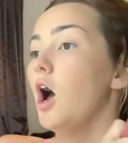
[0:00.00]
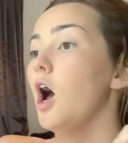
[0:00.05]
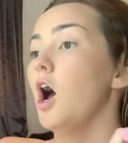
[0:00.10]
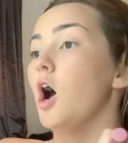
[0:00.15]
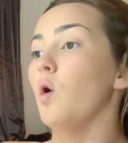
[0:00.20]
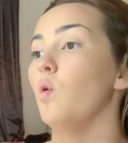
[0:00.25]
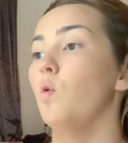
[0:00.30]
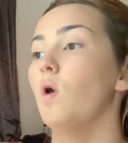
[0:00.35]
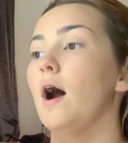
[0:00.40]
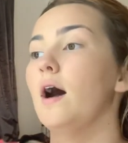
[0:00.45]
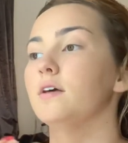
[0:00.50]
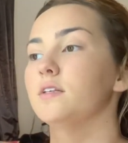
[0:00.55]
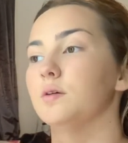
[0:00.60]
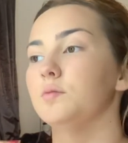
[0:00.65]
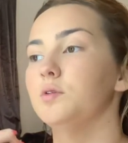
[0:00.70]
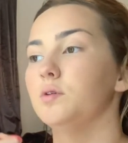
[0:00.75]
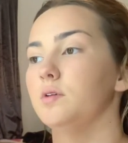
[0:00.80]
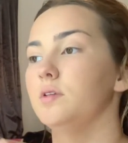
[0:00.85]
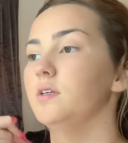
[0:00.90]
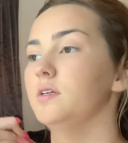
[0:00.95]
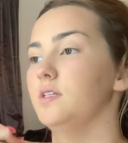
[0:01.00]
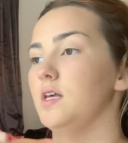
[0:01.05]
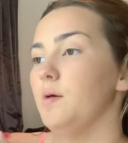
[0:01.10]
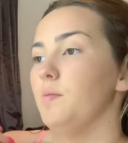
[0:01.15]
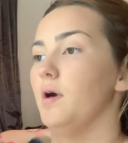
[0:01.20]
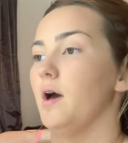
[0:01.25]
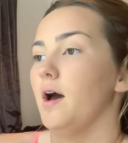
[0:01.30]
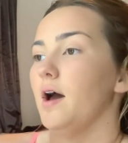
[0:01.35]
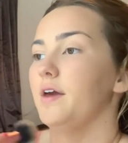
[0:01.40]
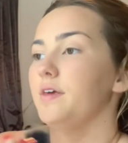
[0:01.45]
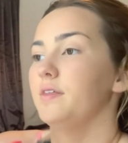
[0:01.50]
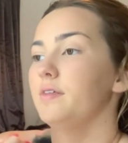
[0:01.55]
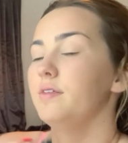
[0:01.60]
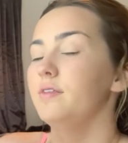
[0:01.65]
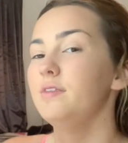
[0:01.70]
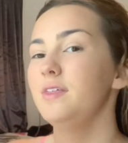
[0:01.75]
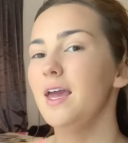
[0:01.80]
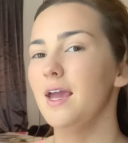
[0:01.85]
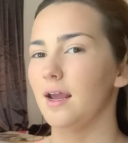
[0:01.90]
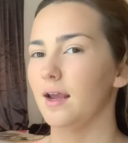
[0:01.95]
Oh, what else I'm doing in the summer? I
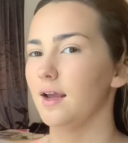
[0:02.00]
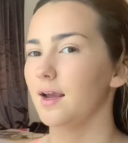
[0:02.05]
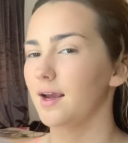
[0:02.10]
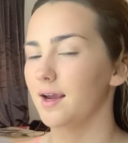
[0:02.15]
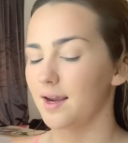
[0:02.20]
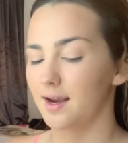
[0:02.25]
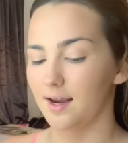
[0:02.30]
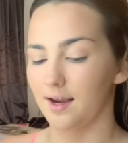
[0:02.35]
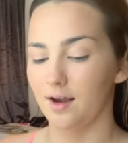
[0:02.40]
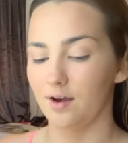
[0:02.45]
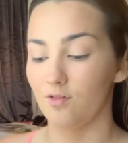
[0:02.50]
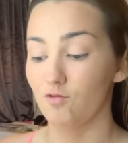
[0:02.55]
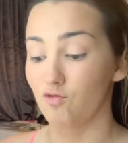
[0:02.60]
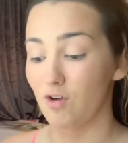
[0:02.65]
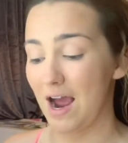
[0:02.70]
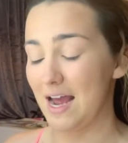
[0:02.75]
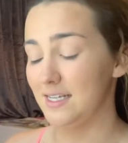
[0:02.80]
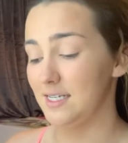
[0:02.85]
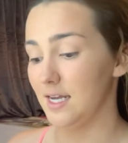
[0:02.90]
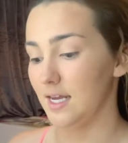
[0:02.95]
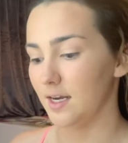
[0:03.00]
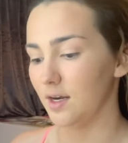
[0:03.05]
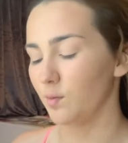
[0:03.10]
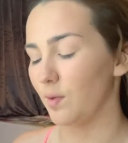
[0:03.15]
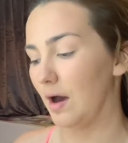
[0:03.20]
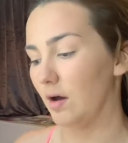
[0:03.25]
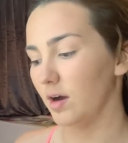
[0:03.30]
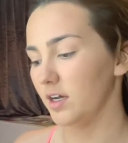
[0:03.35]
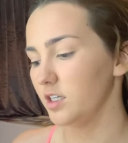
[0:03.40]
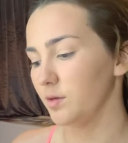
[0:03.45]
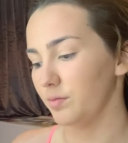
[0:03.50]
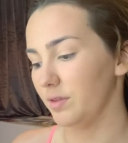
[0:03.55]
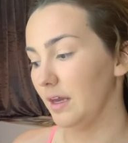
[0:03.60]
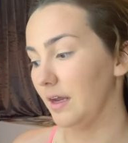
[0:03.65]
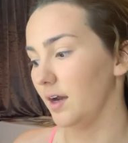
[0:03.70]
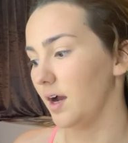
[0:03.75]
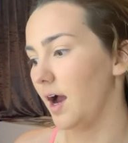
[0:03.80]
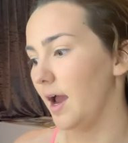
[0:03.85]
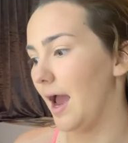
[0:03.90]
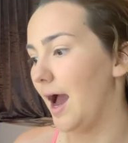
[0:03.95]
think Reading. Well, I don't
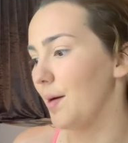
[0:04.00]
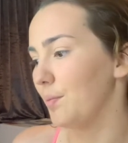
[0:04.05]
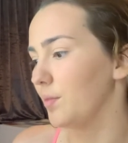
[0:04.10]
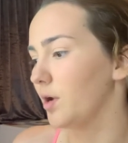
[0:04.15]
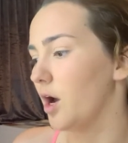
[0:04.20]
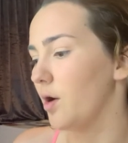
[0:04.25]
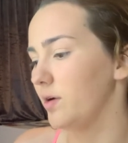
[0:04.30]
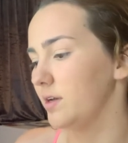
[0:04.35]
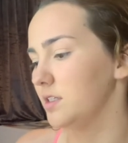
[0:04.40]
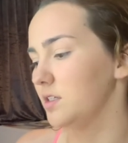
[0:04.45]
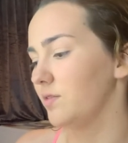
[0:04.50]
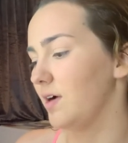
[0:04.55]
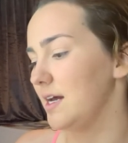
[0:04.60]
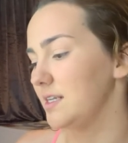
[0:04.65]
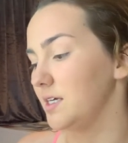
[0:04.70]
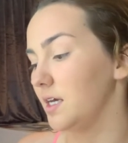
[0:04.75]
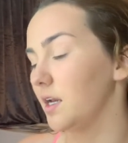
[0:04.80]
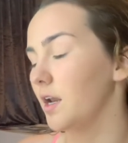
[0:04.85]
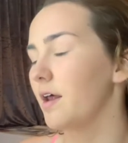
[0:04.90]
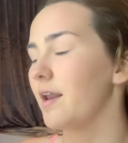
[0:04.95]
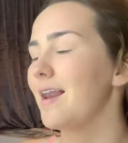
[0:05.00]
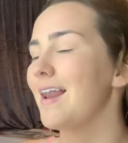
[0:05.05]
think. I am going to Reading.